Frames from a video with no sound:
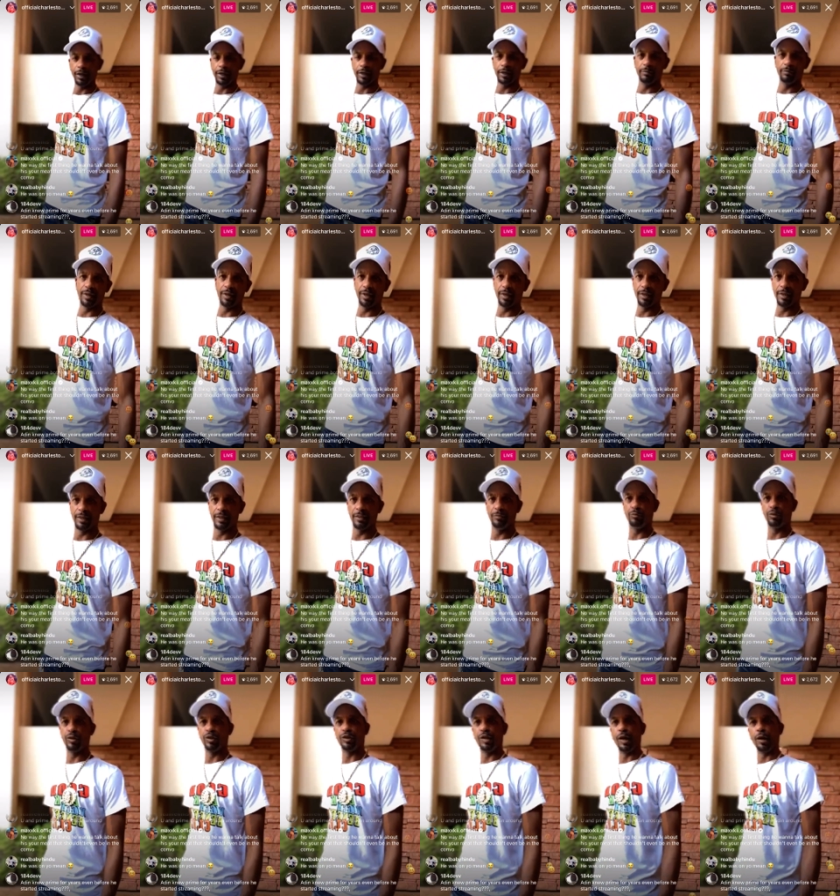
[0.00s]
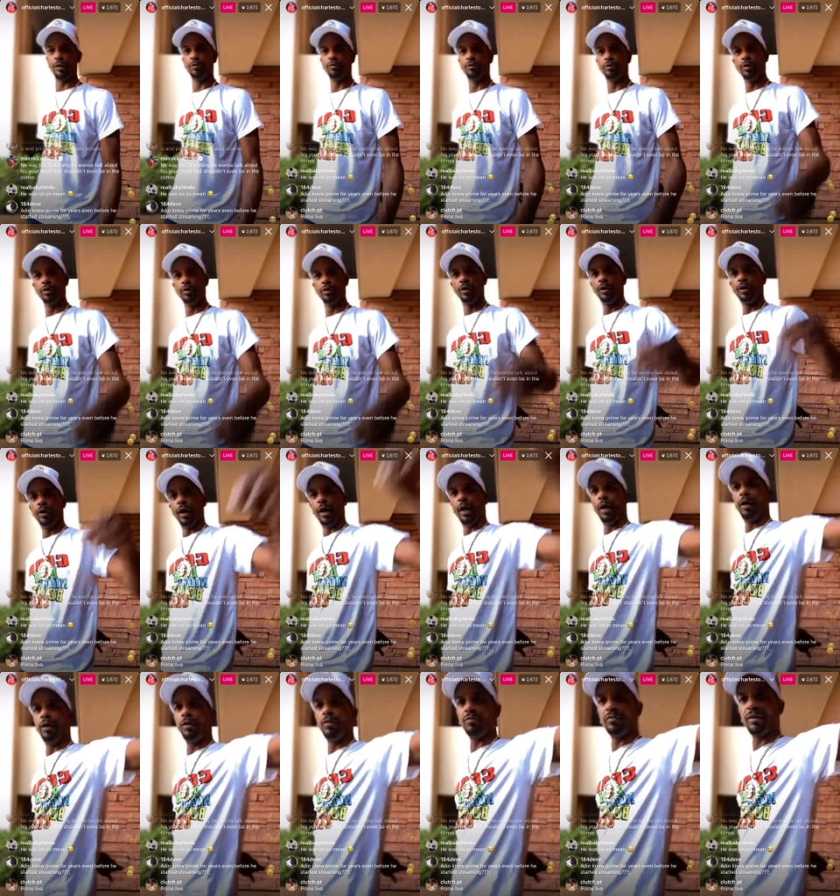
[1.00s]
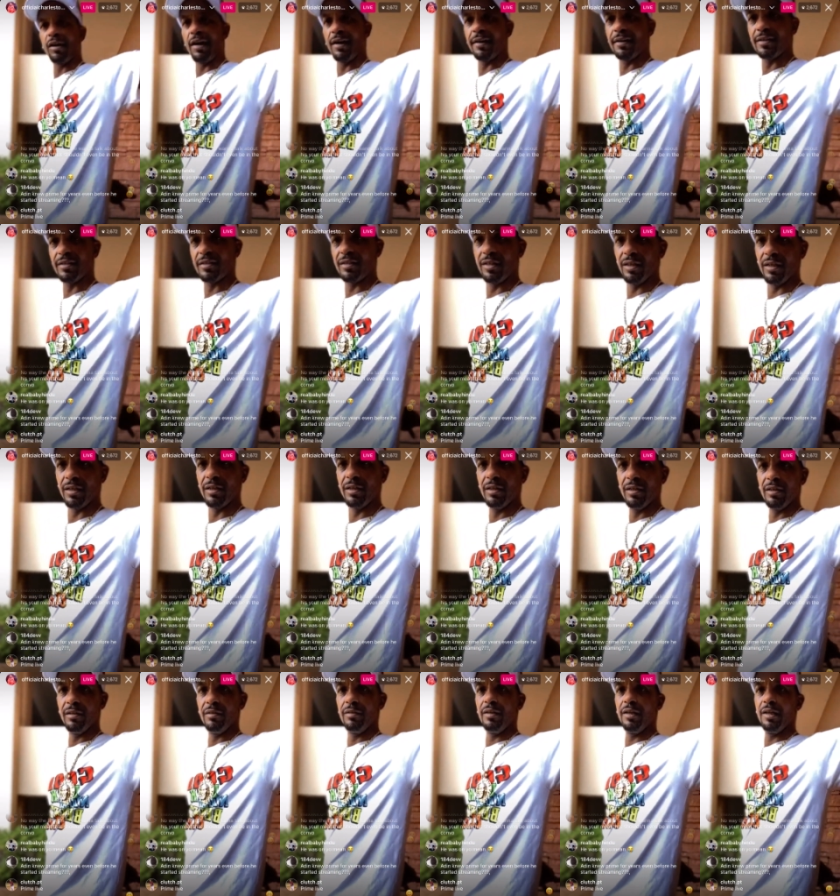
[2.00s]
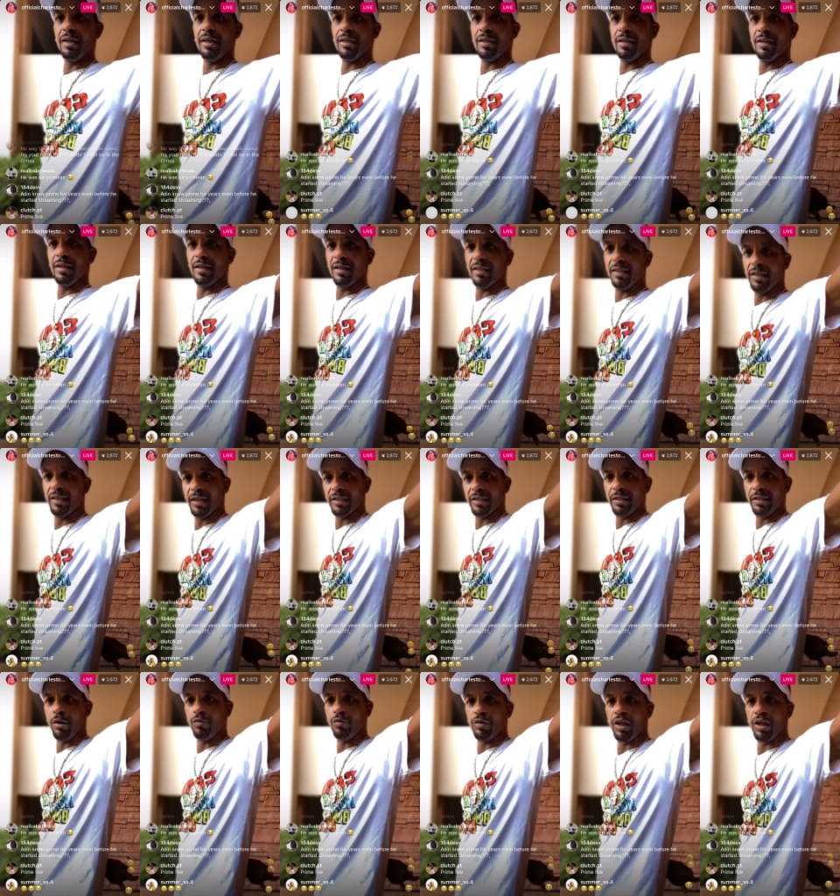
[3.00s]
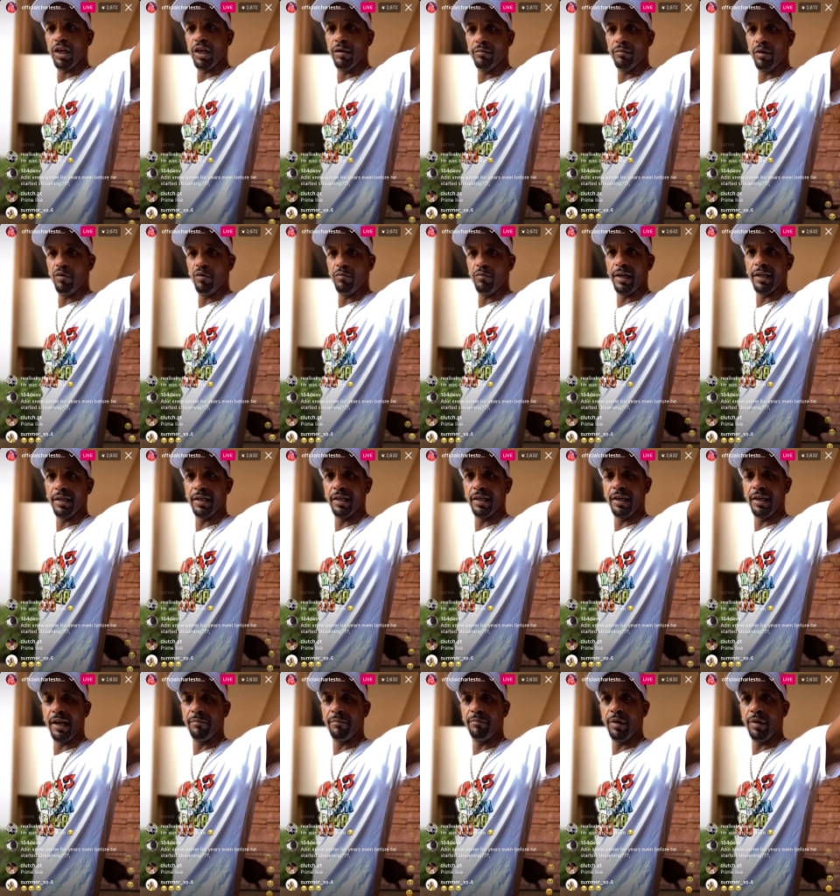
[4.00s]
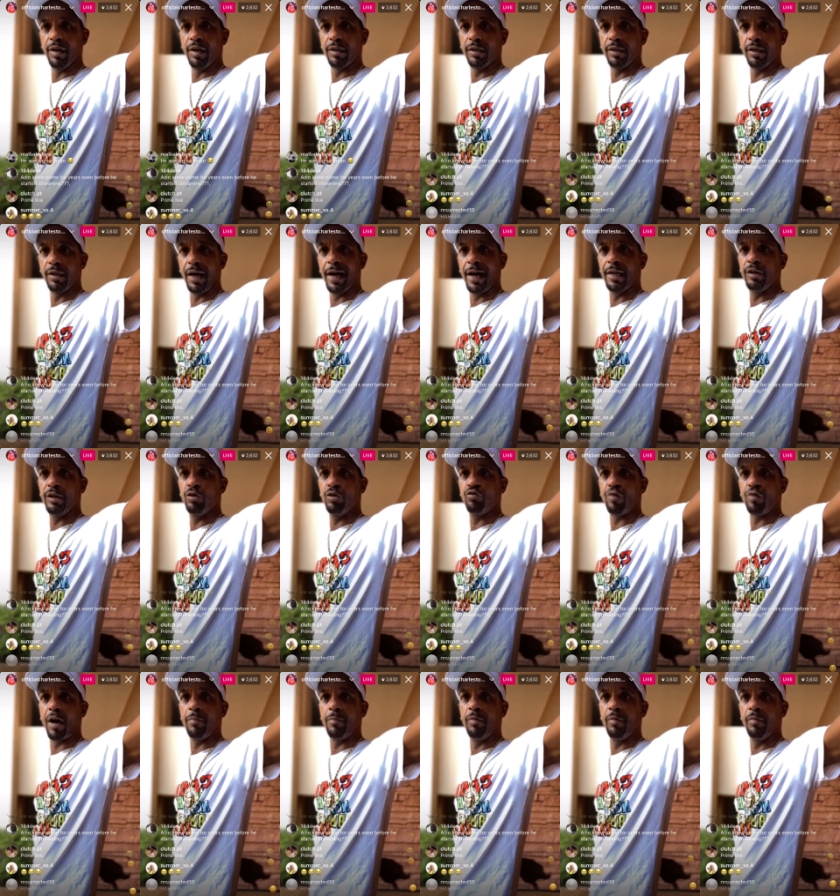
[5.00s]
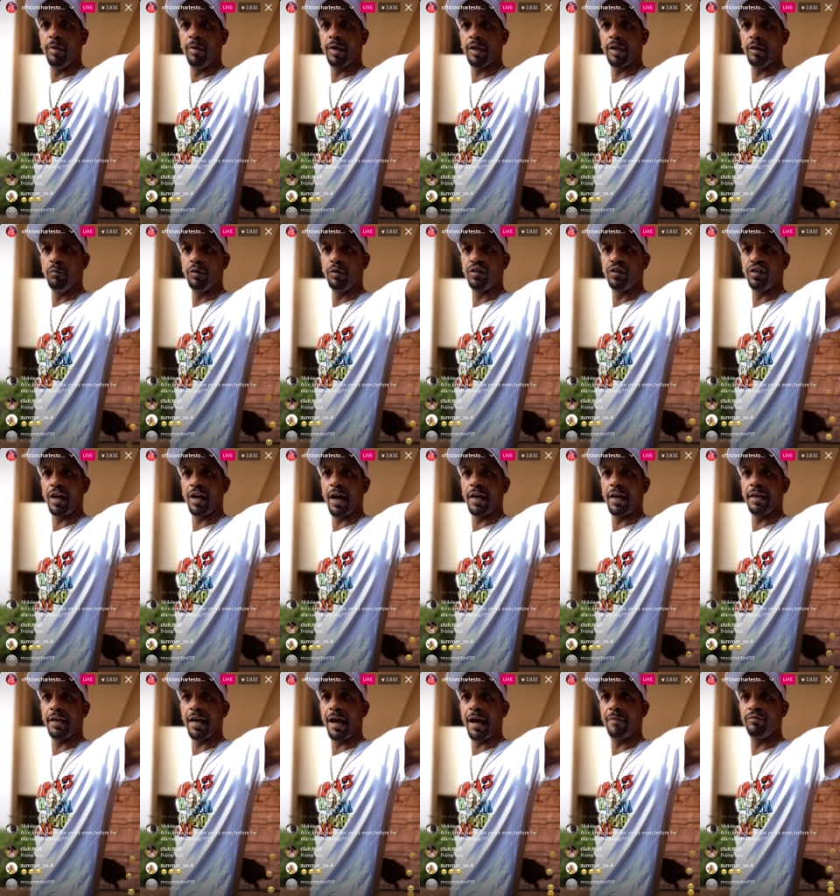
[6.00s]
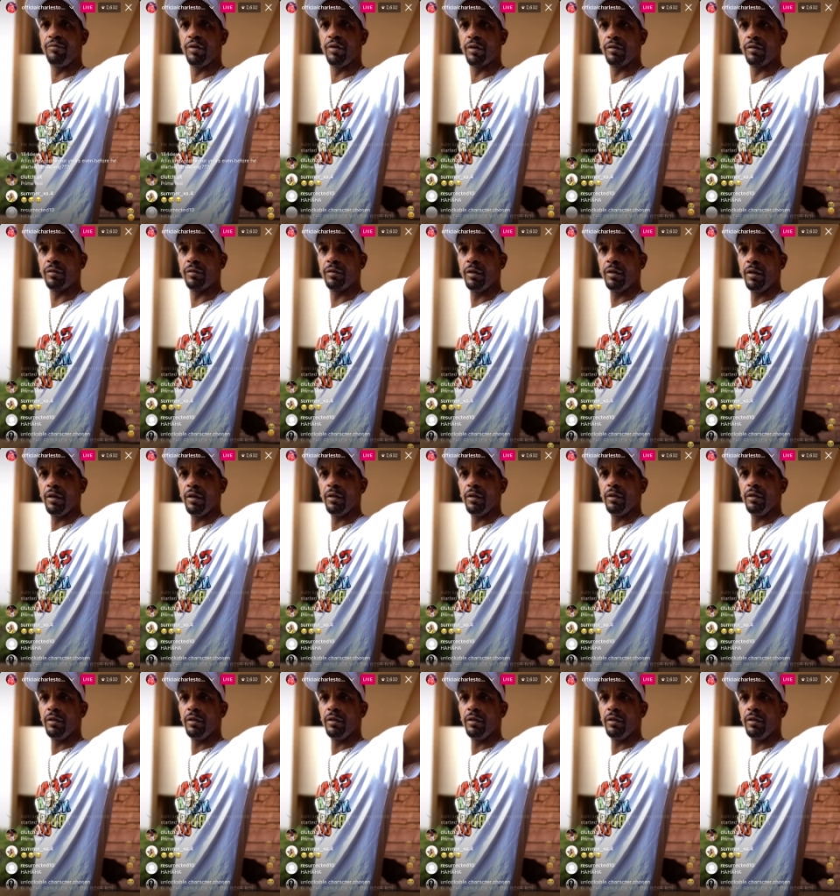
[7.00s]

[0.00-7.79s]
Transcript: It can blend in with dirt, all kind of shit. Yeah, yeah, yeah. Don't give him no money. Get that monkey. How do you trap a monkey with shiny objects?